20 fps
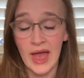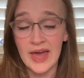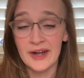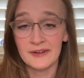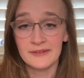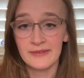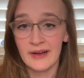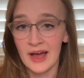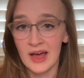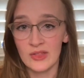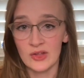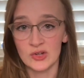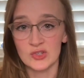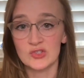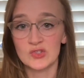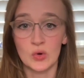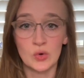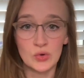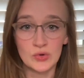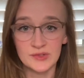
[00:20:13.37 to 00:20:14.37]
edify their
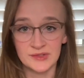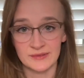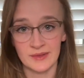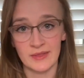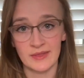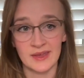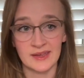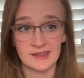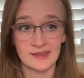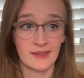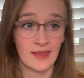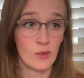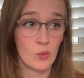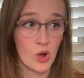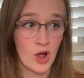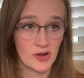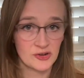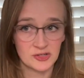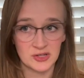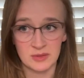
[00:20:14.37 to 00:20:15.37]
souls and the things that they
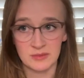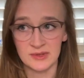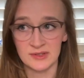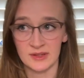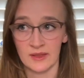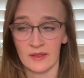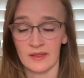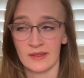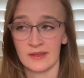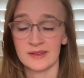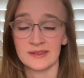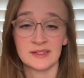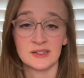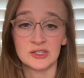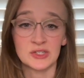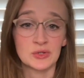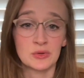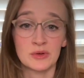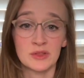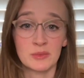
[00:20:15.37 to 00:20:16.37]
watch, the music that they
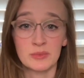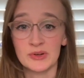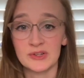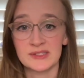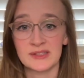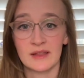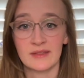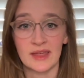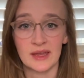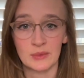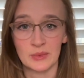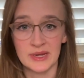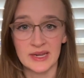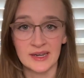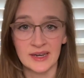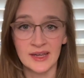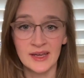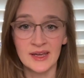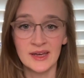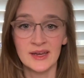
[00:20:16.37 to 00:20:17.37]
listen to, or the books that they
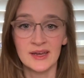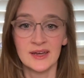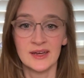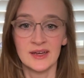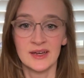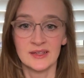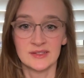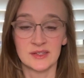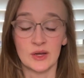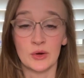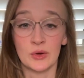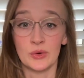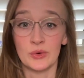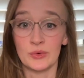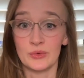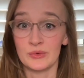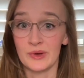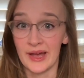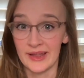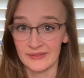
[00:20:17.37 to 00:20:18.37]
read.
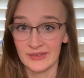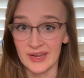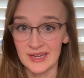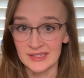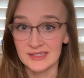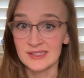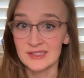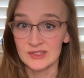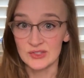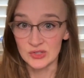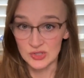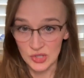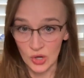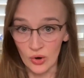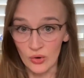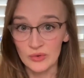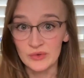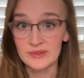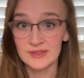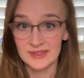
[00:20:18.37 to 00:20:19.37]
So advice is,
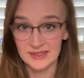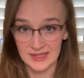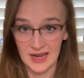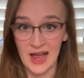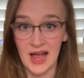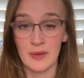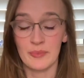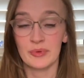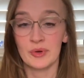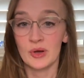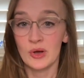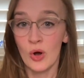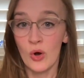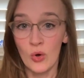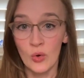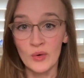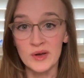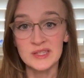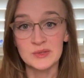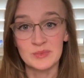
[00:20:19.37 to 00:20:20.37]
don't stop.
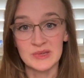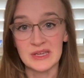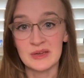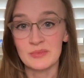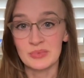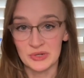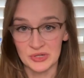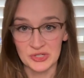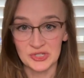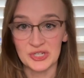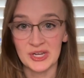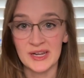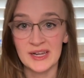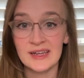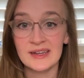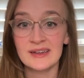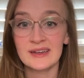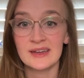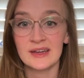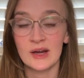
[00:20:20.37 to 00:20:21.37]
Always be
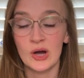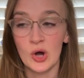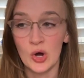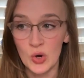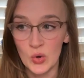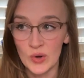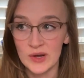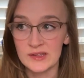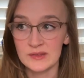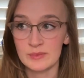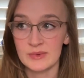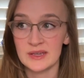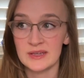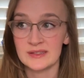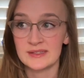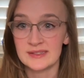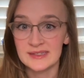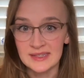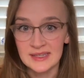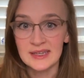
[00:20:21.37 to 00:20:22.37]
pushing, always
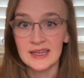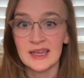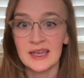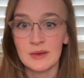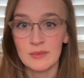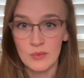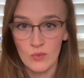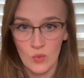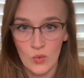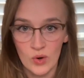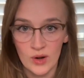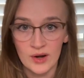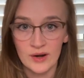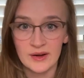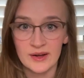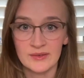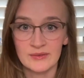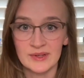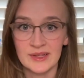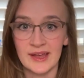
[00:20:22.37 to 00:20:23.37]
be seeking more,
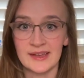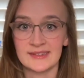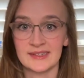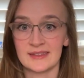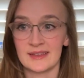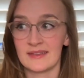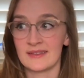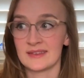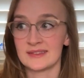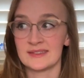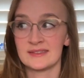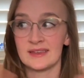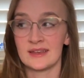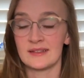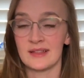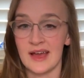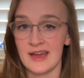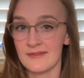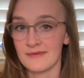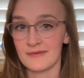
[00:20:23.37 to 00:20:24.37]
and realizing that this is a
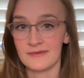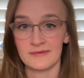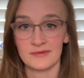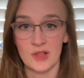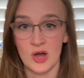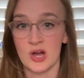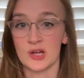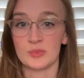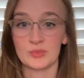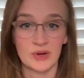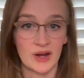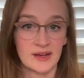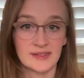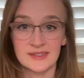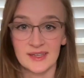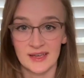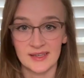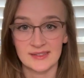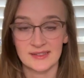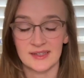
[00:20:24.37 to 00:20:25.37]
lifelong
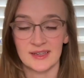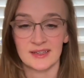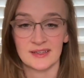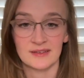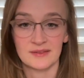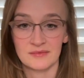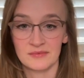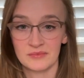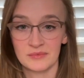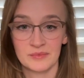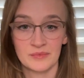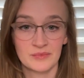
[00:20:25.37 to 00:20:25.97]
process, and